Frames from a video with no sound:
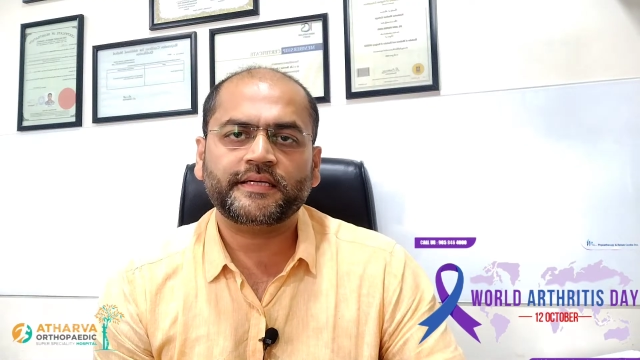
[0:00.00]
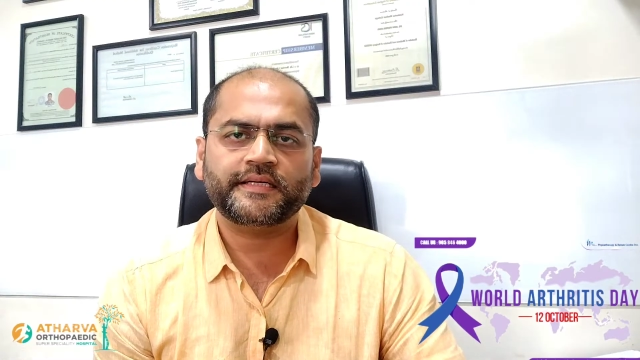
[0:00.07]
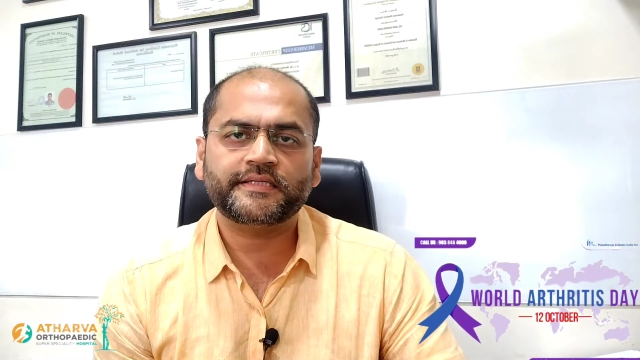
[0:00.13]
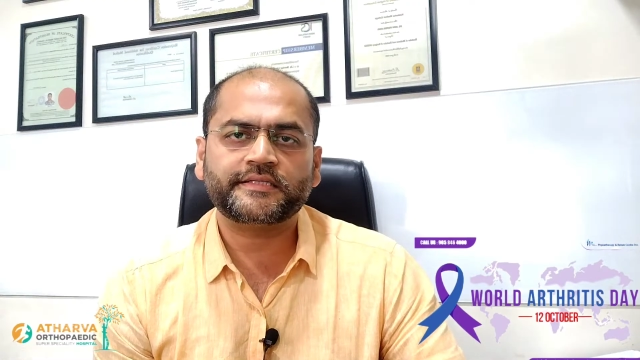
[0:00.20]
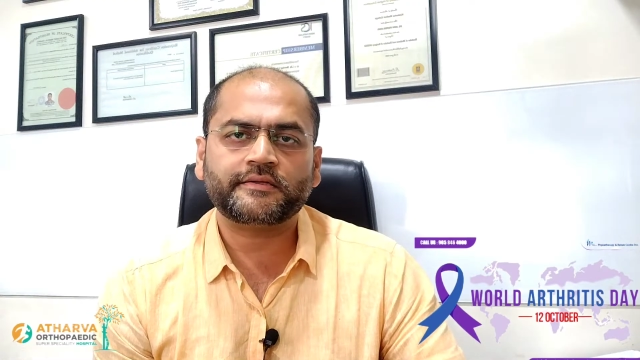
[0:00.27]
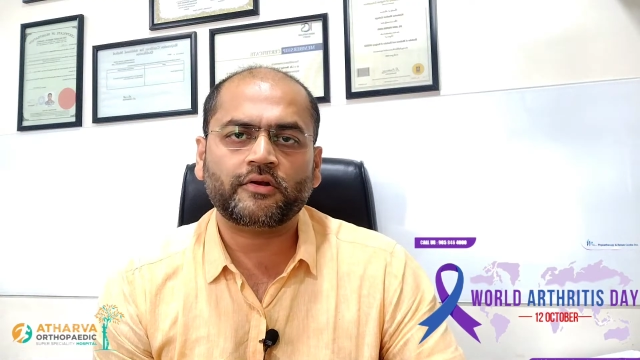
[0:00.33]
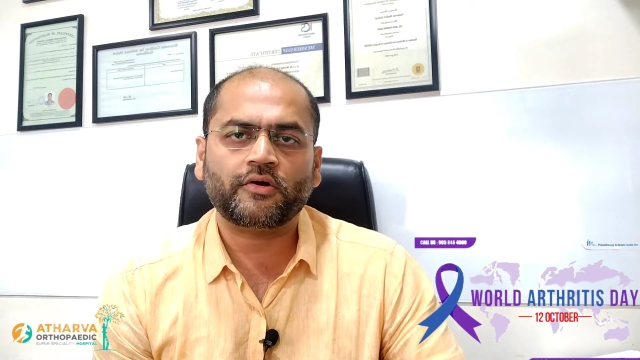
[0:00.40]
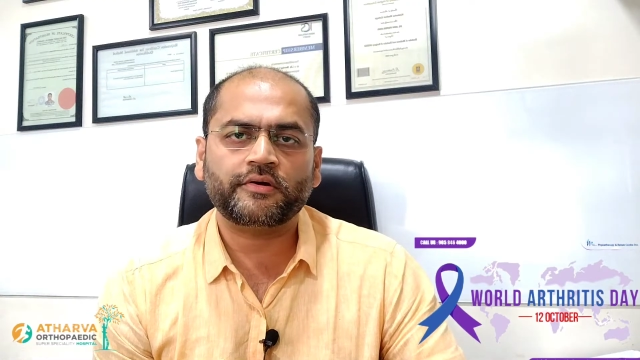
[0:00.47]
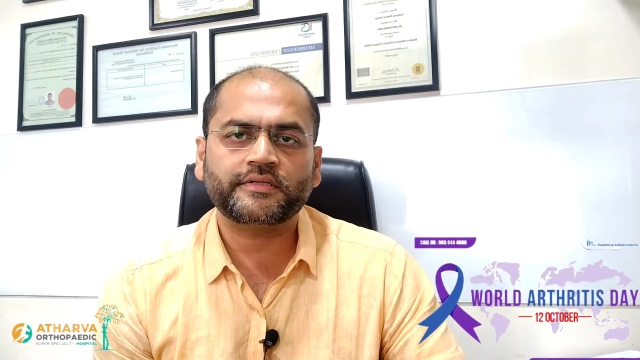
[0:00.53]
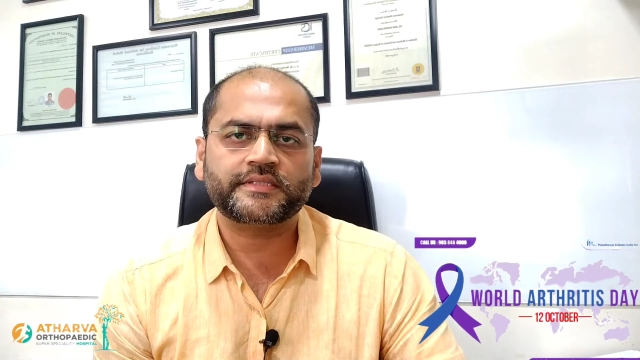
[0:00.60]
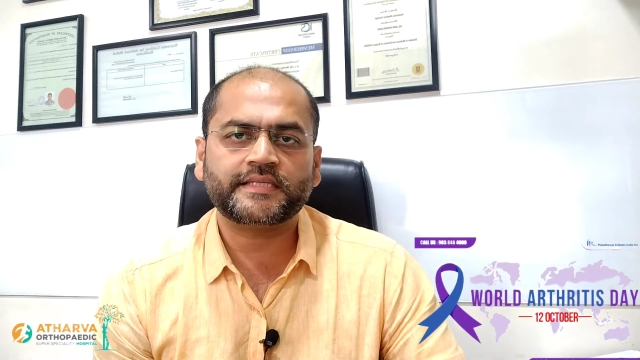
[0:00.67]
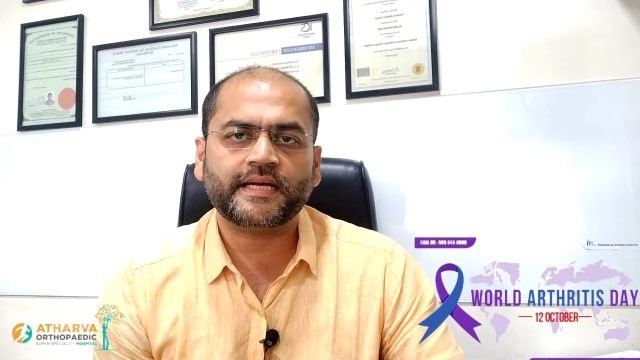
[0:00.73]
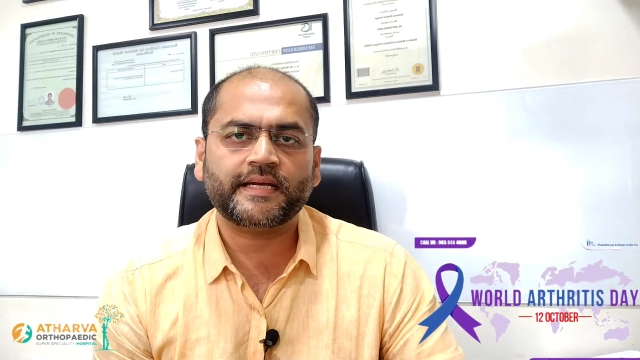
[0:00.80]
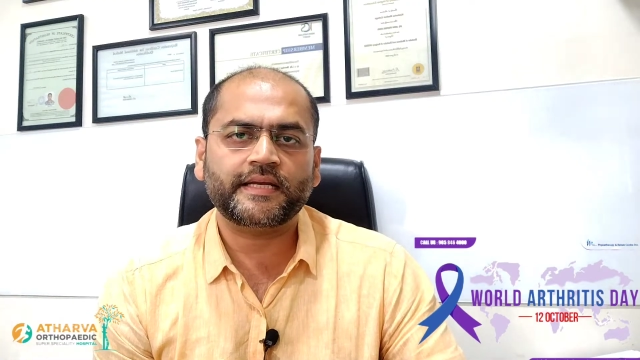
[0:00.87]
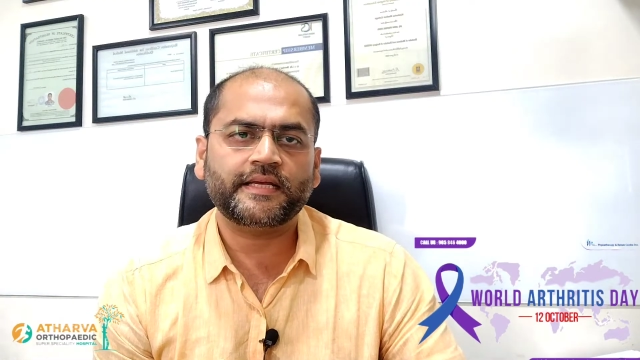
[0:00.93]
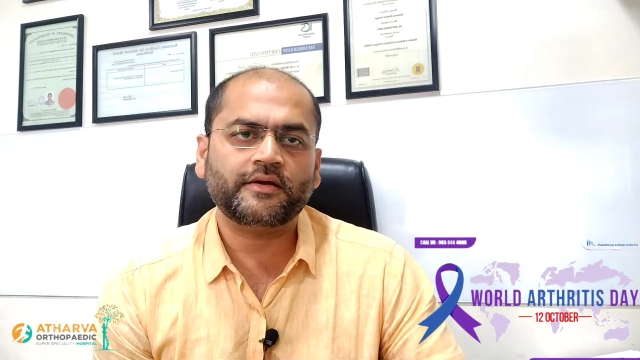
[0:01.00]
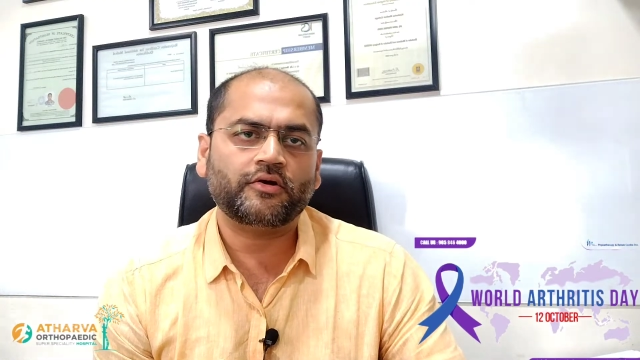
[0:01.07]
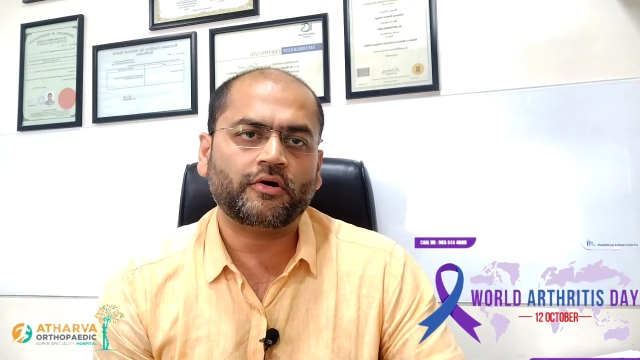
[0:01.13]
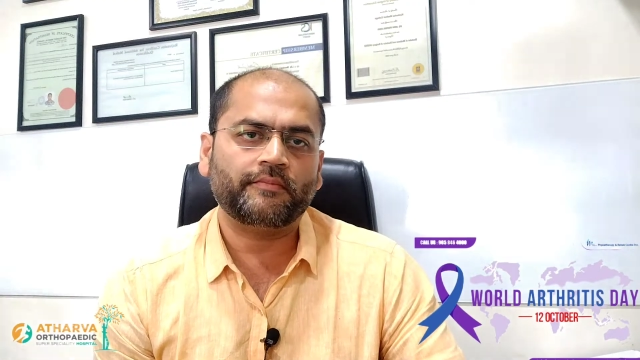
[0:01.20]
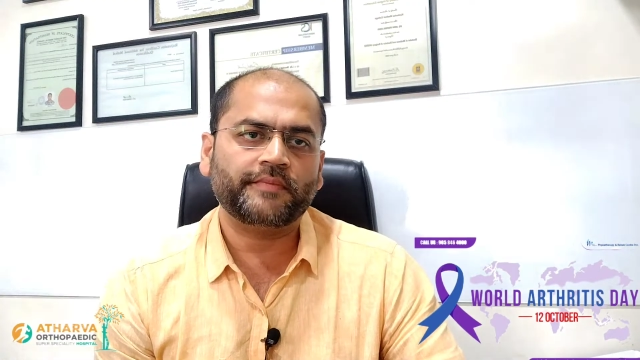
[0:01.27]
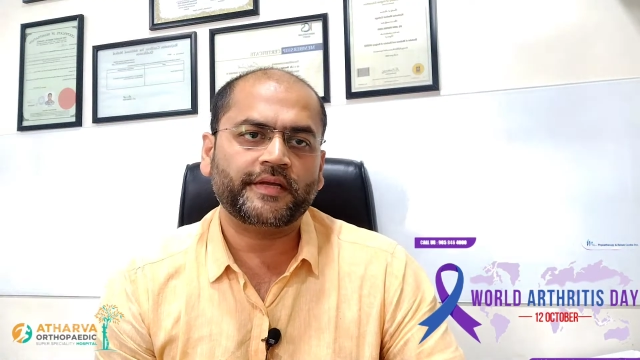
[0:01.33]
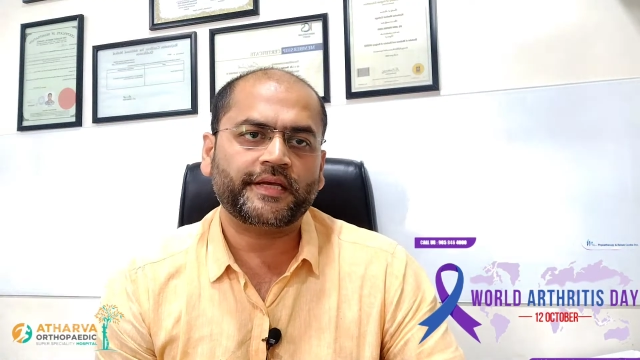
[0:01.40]
its long standing
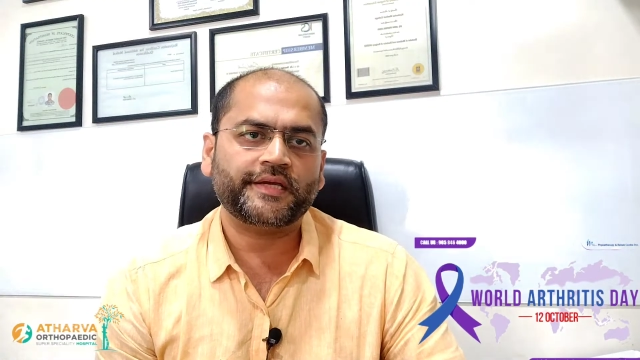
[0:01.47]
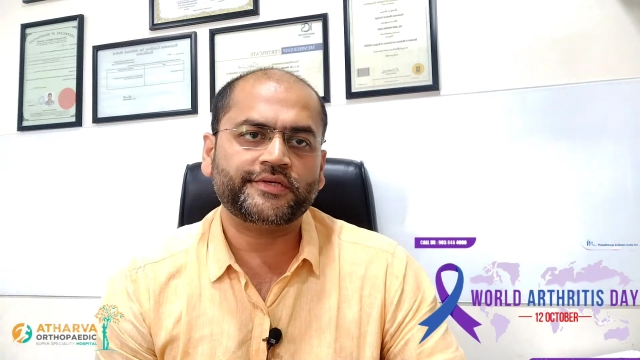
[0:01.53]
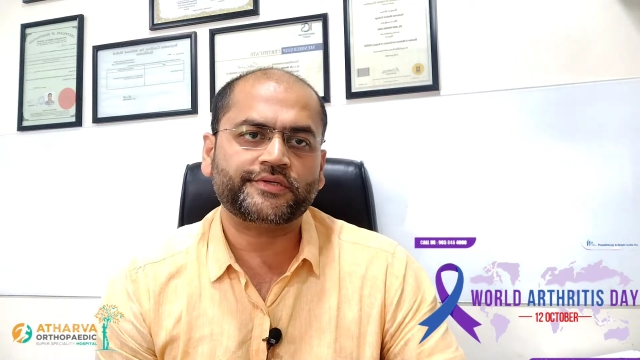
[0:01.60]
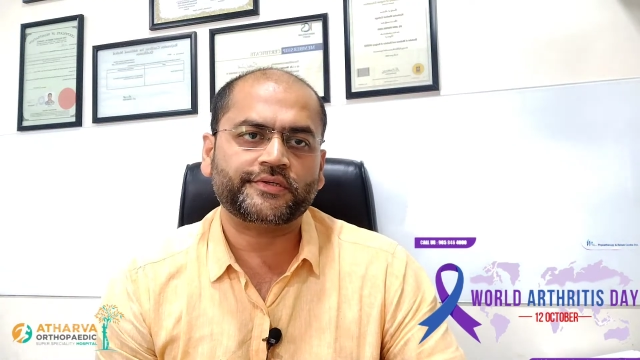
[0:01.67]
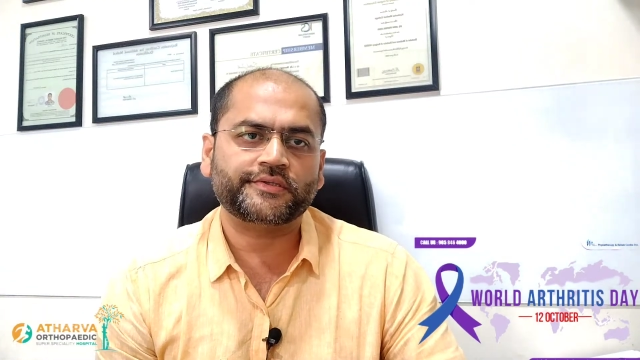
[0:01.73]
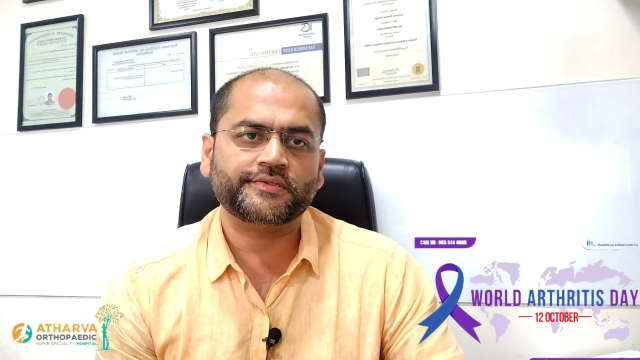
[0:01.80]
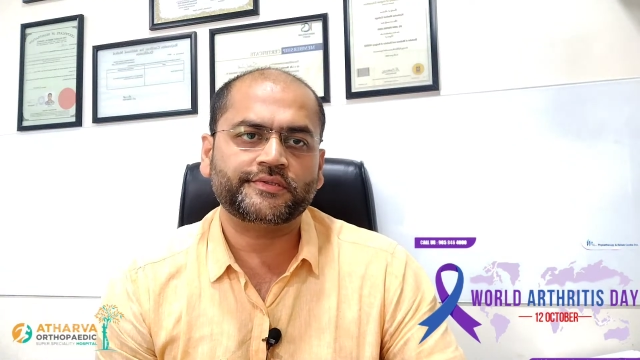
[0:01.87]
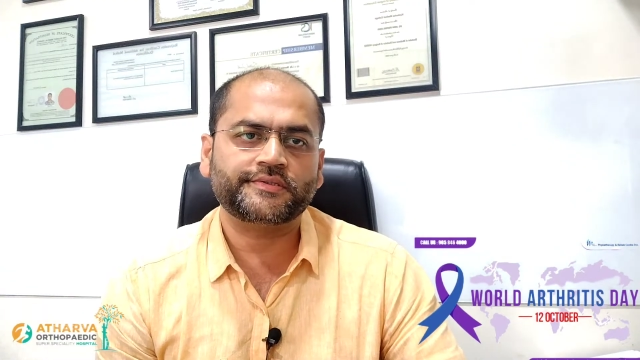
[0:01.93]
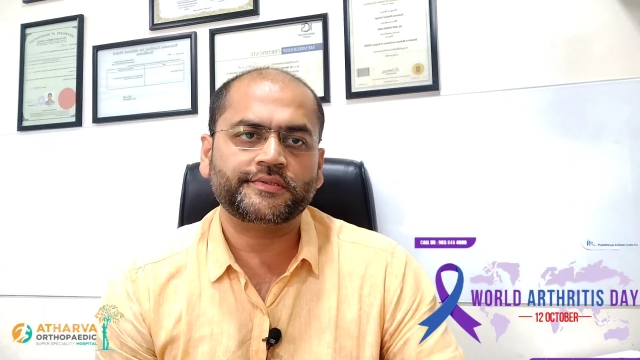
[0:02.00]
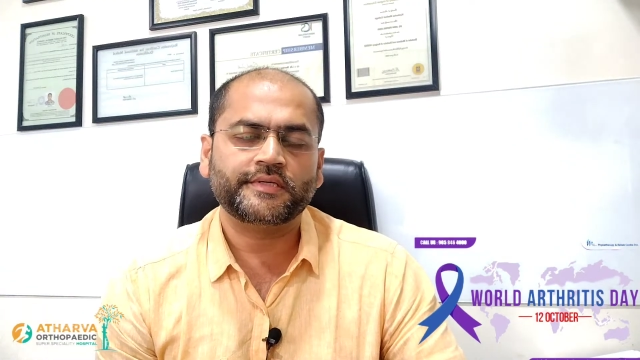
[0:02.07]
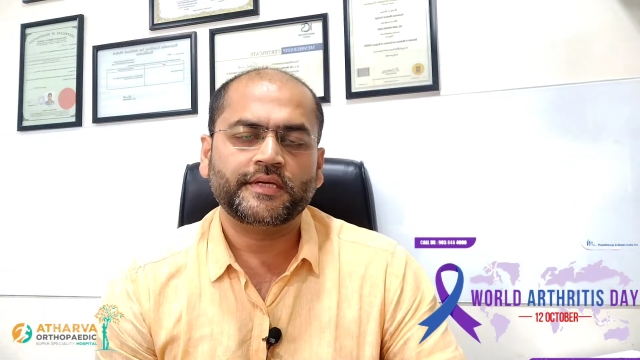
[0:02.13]
complications